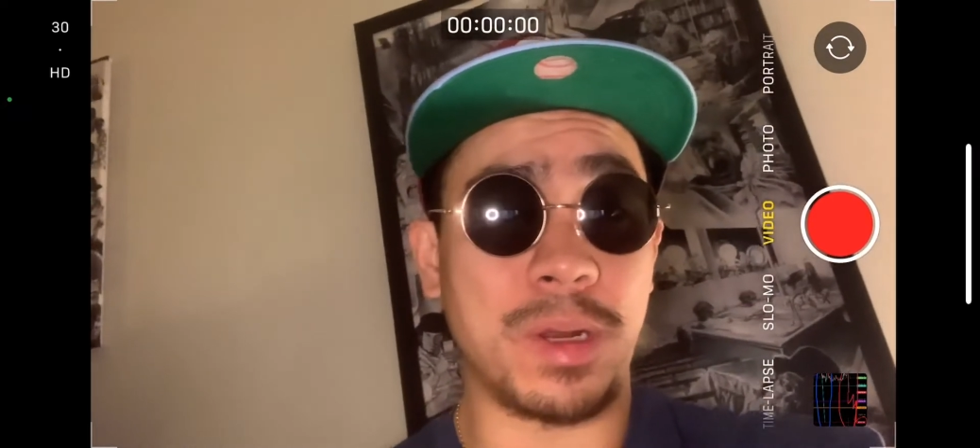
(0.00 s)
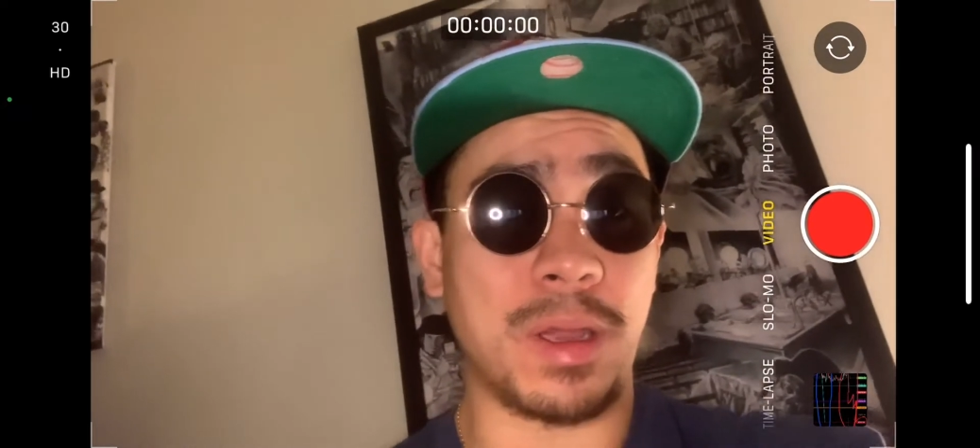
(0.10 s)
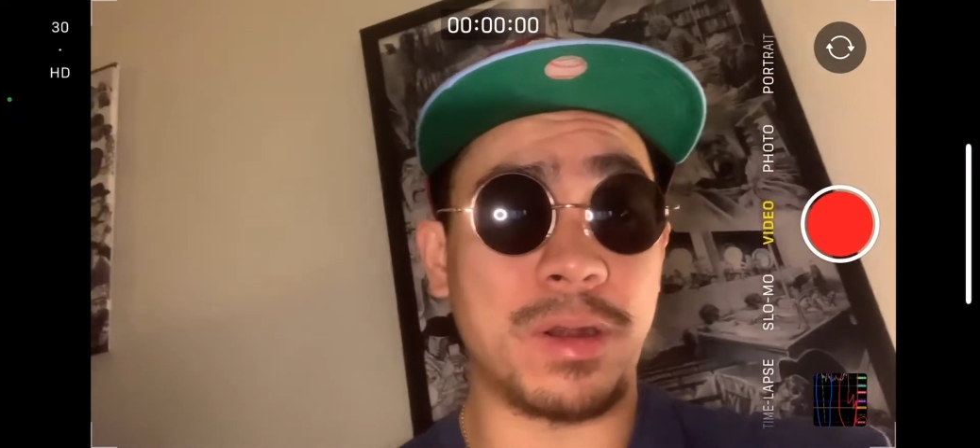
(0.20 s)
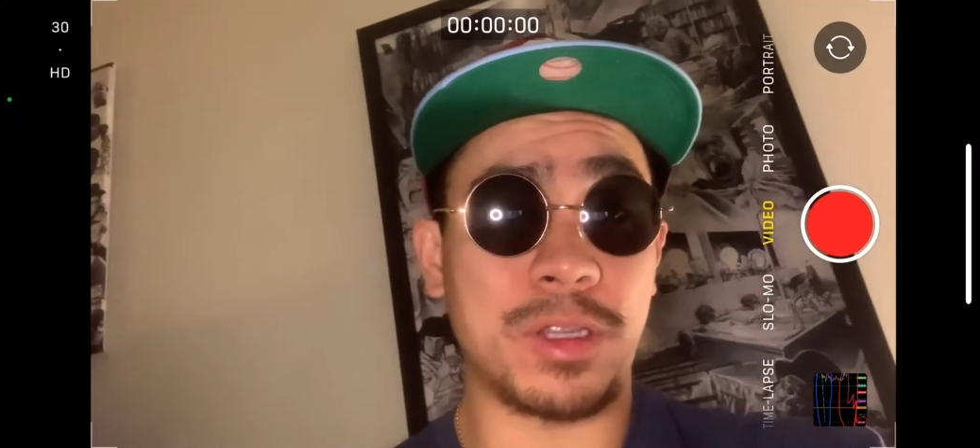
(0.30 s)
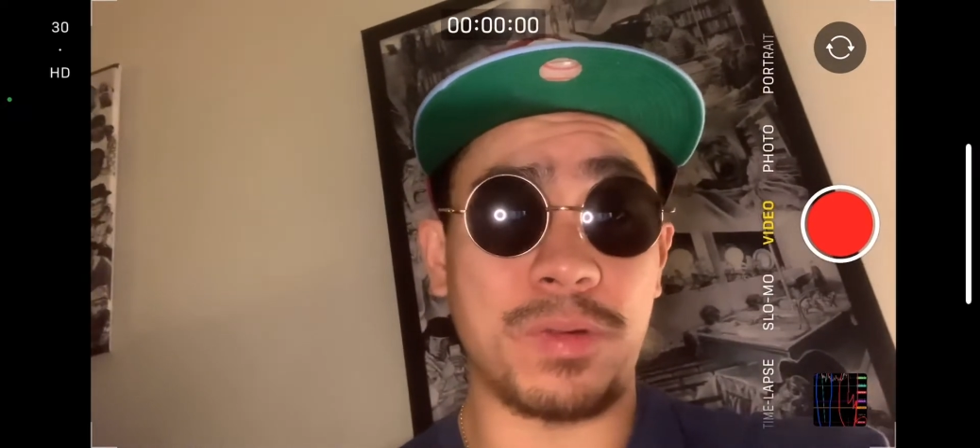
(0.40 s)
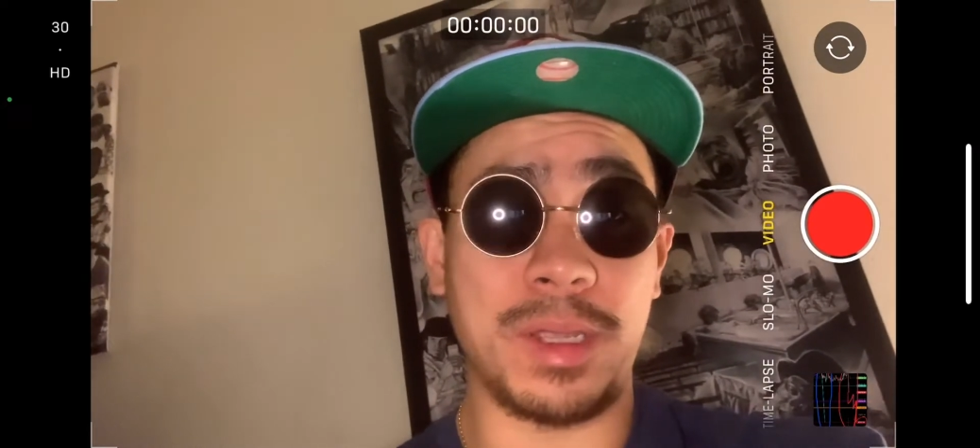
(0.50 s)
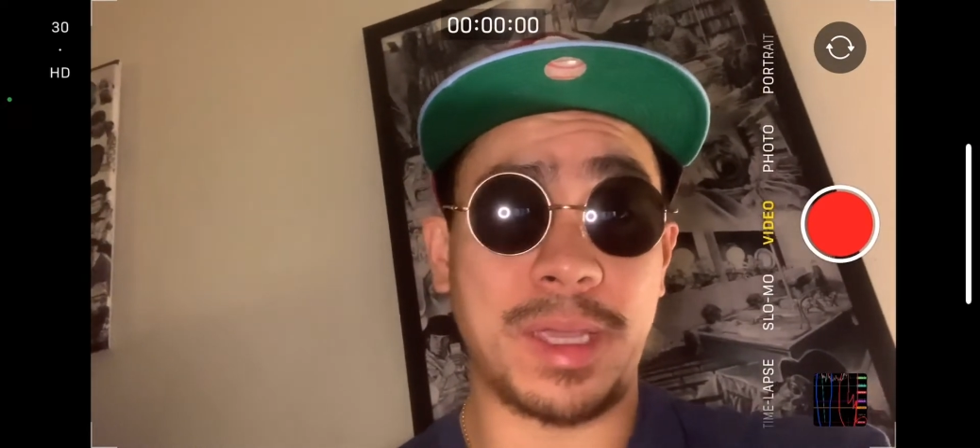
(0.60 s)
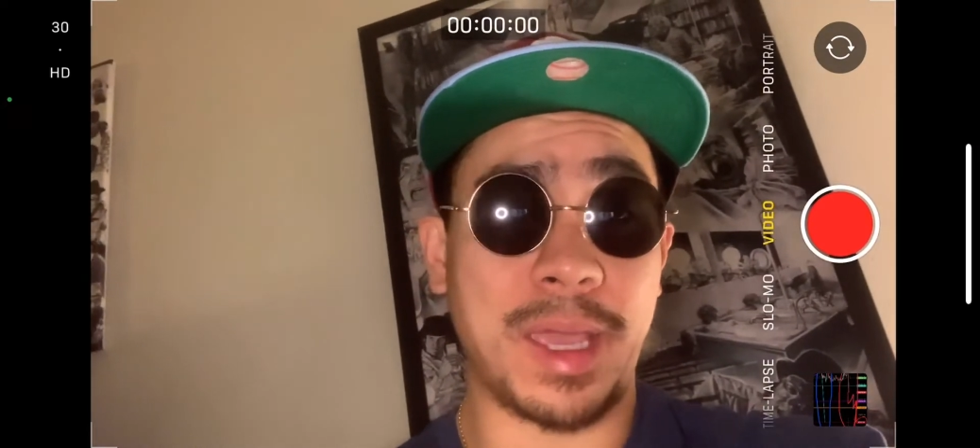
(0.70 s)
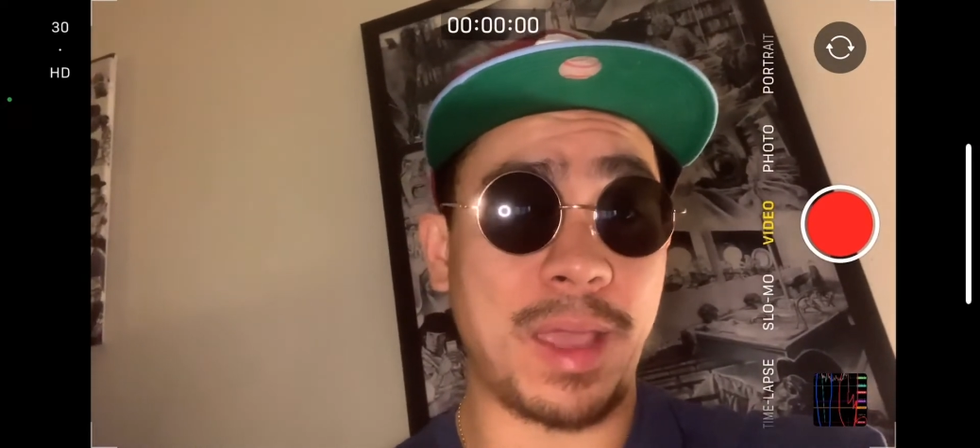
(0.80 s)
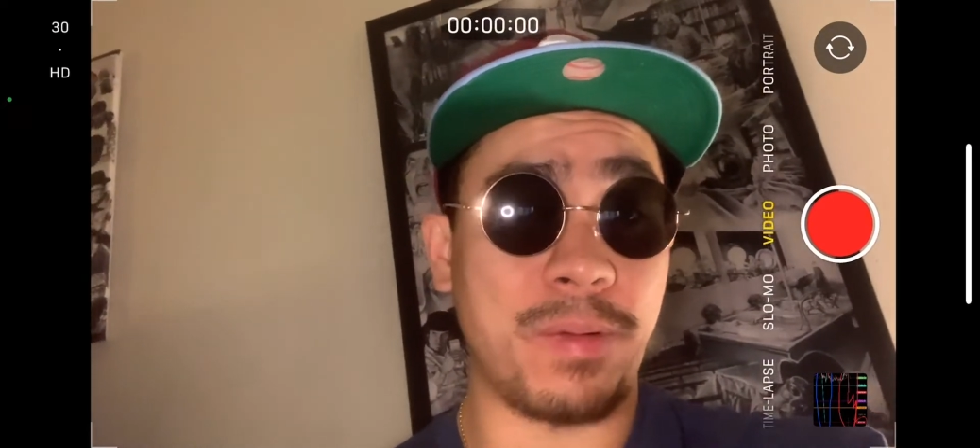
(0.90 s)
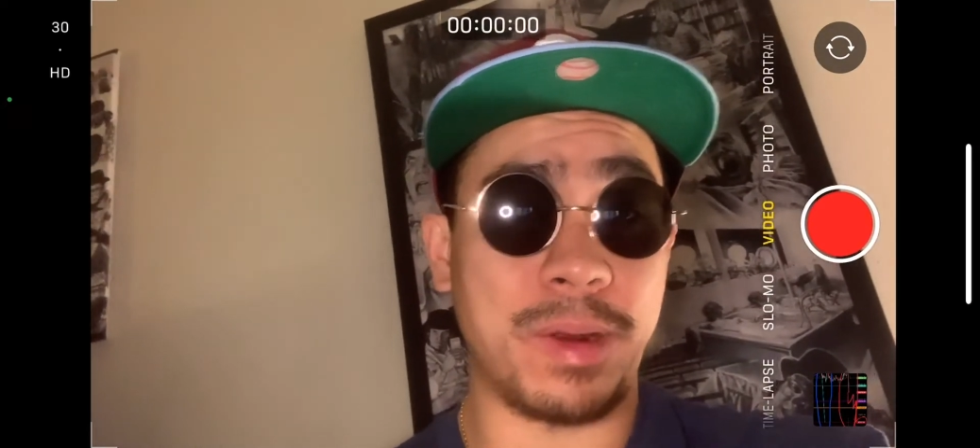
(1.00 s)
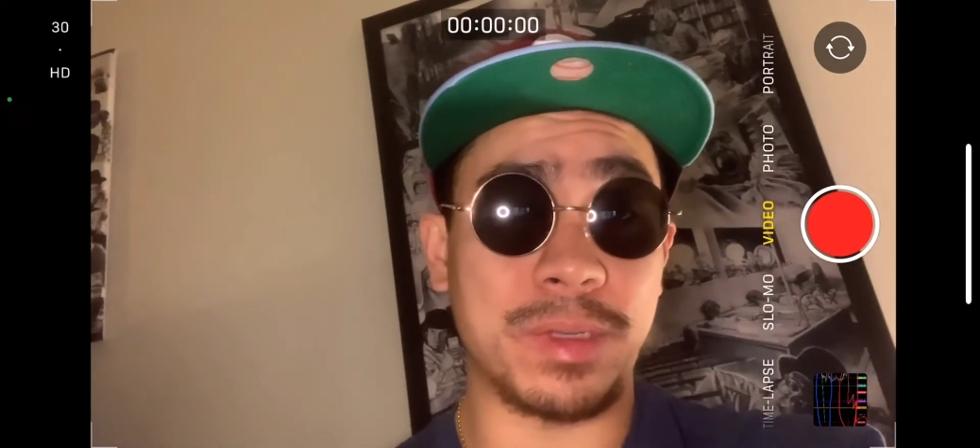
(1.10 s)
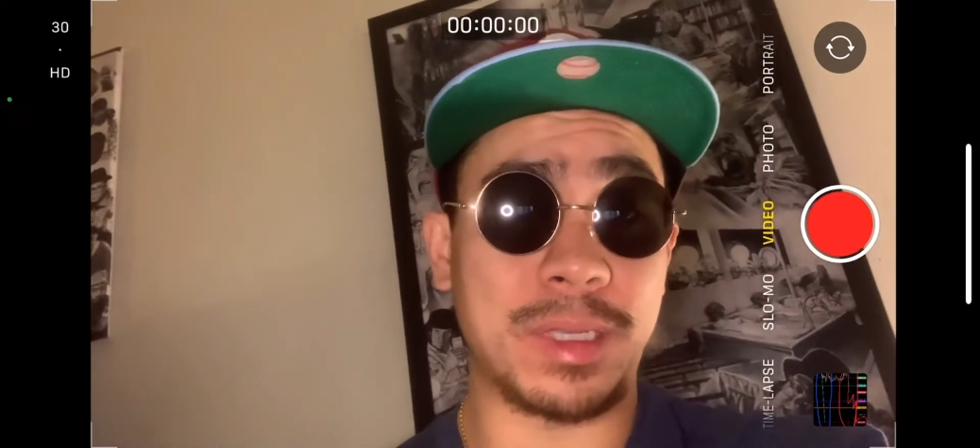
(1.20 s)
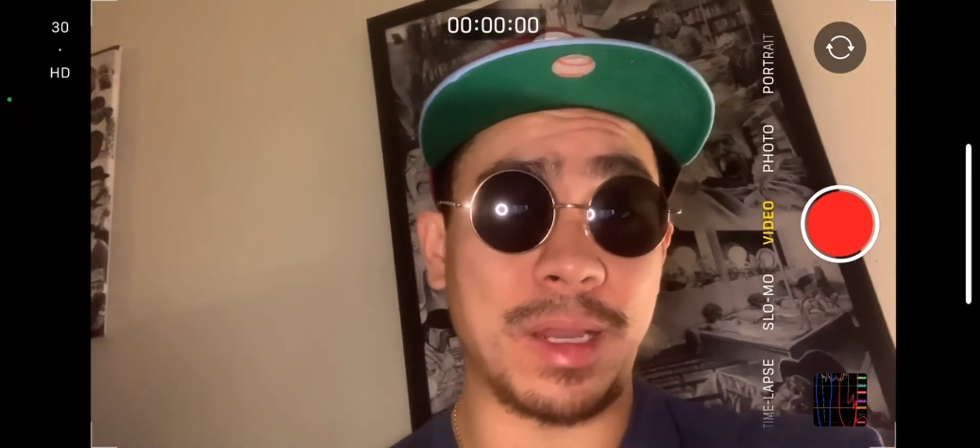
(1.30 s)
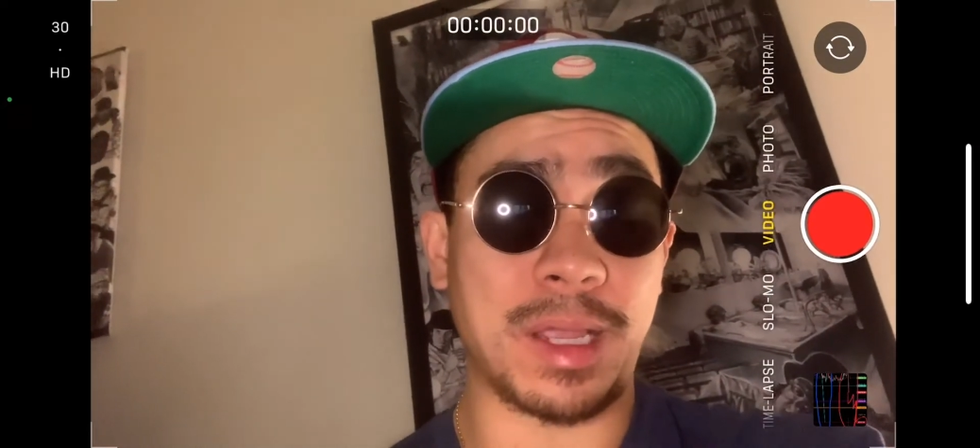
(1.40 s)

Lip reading: under 20K when it was still like